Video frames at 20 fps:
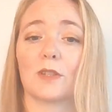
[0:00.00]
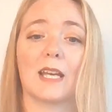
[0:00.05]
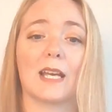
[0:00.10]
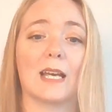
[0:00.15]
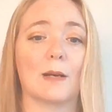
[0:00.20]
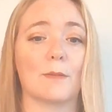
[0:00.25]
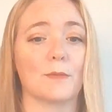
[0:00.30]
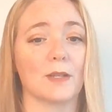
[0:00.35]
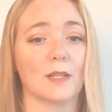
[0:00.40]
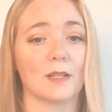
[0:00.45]

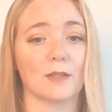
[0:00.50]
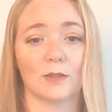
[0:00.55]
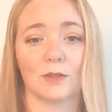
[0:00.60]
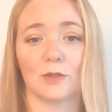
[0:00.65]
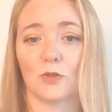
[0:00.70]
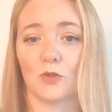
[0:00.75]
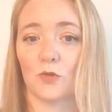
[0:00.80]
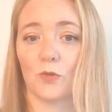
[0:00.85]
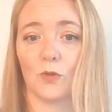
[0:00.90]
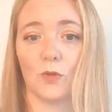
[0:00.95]
can't be under
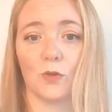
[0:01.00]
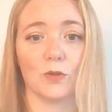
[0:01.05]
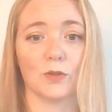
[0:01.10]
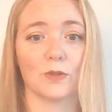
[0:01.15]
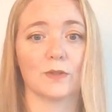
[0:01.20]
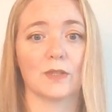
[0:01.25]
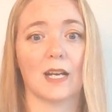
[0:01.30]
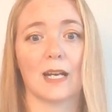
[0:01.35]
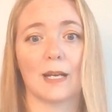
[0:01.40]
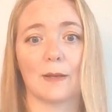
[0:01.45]

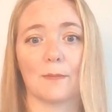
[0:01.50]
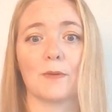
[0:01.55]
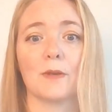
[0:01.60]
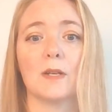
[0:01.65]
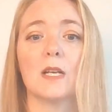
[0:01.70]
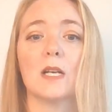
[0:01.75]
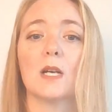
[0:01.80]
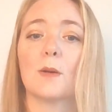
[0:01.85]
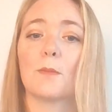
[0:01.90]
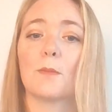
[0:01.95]
control type
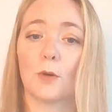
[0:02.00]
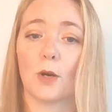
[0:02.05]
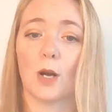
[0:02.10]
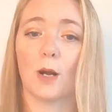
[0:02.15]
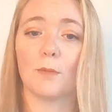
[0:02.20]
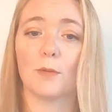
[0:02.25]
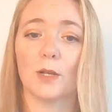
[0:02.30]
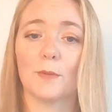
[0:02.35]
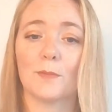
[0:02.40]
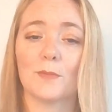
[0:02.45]

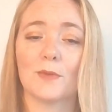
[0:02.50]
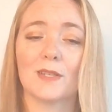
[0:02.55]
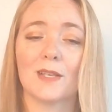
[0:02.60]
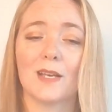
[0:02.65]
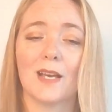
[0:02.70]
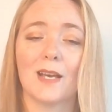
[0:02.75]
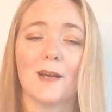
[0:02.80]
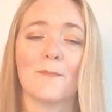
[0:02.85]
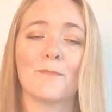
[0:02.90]
problems,